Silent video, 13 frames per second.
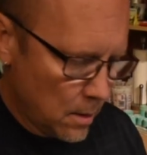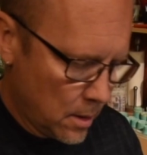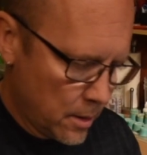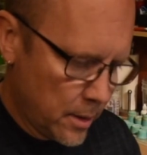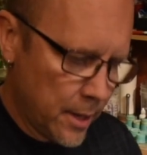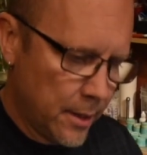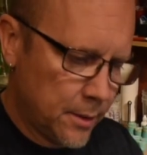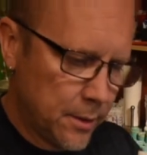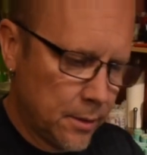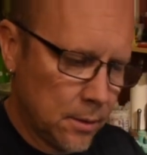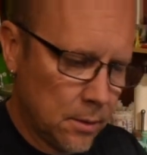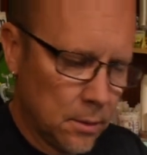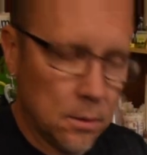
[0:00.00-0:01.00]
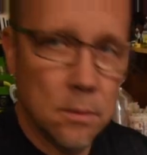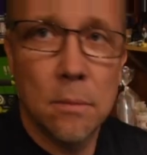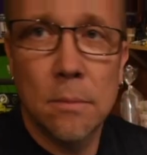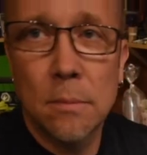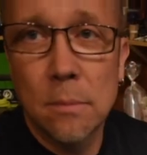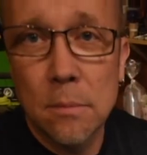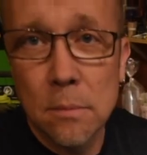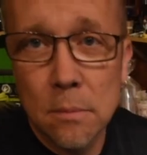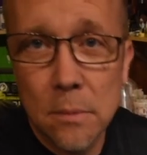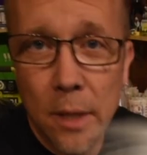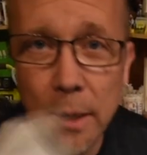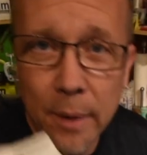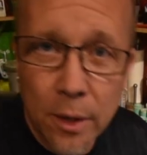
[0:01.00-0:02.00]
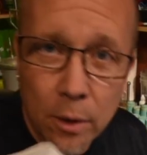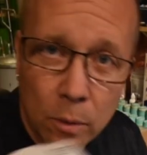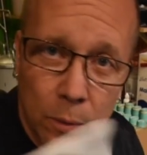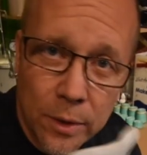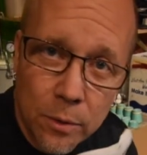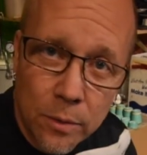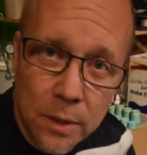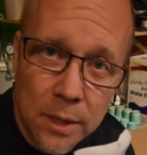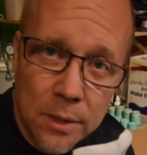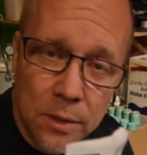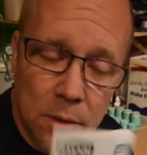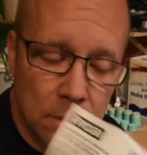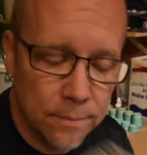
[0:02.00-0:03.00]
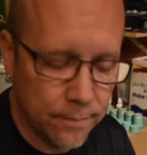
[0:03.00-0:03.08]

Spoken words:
Alright. Anybody know what we do with these?